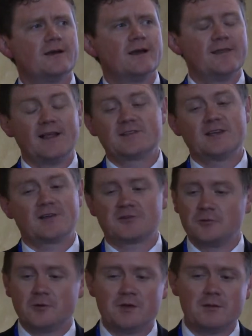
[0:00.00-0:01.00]
And that's
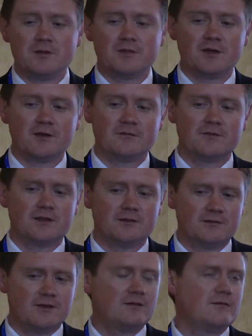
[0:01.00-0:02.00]
actually what made me think of
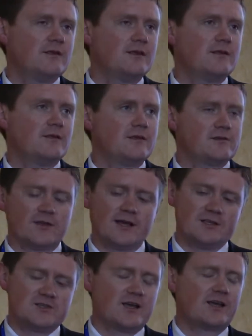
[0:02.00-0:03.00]

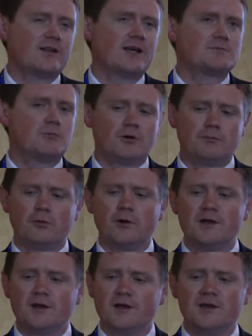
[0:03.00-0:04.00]
the second last bullet
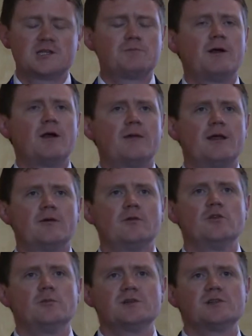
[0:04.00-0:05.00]
point, experimenting
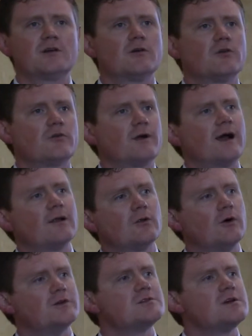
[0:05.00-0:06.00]
with new materials or
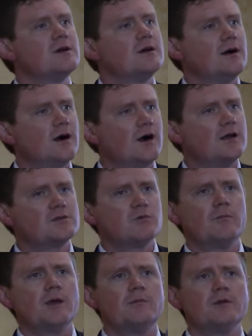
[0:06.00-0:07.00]
alloys is
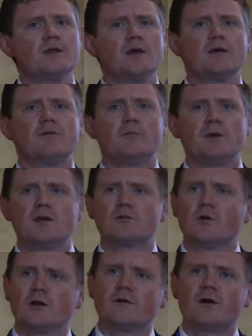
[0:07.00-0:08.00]
what made me think of it, because
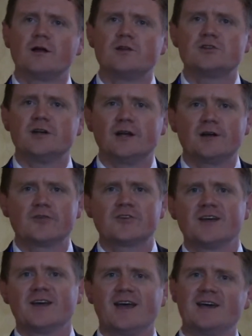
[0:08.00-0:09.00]
one of our engineers
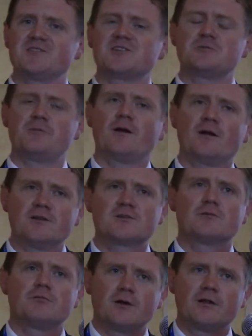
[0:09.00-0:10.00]
has
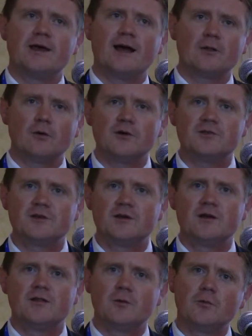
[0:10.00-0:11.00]
experience with one of the alloys
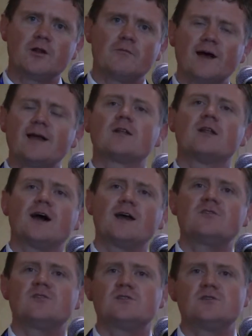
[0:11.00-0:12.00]
that one of my
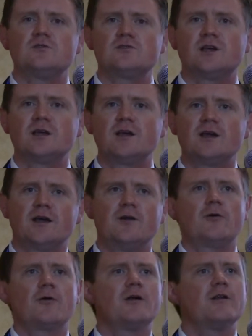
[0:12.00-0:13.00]
clients is using in
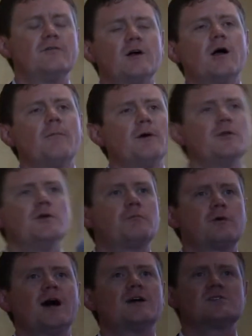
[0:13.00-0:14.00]
order to develop a new
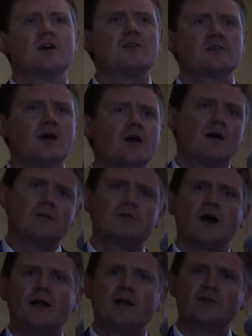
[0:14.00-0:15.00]
process of
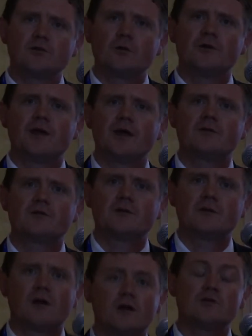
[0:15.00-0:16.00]
lining sewer tanks
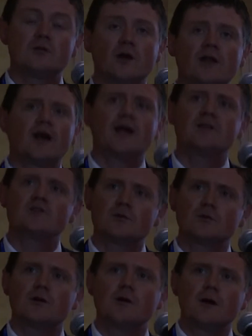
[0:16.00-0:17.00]
or lining
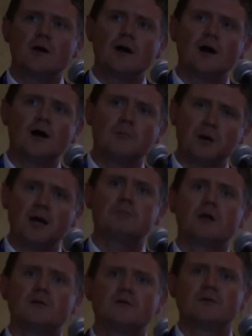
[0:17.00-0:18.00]
sewer
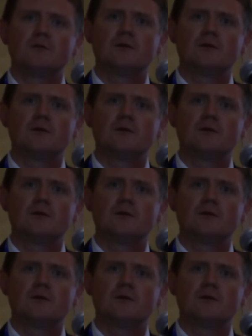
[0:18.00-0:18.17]
pipelines.